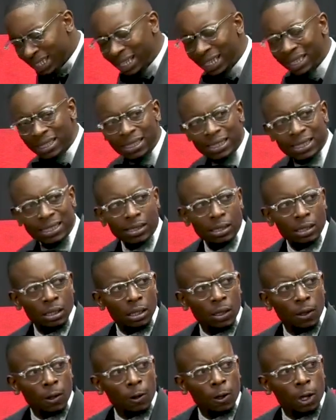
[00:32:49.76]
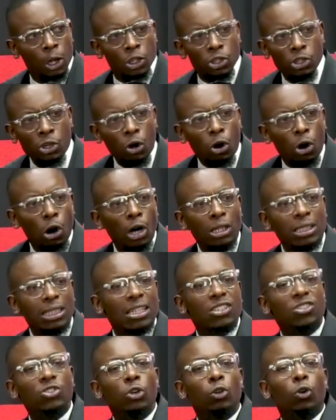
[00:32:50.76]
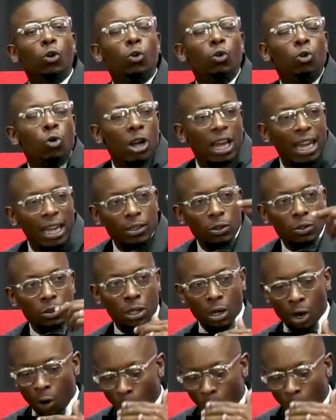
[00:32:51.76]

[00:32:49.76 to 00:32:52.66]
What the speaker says: grace. So God does not look at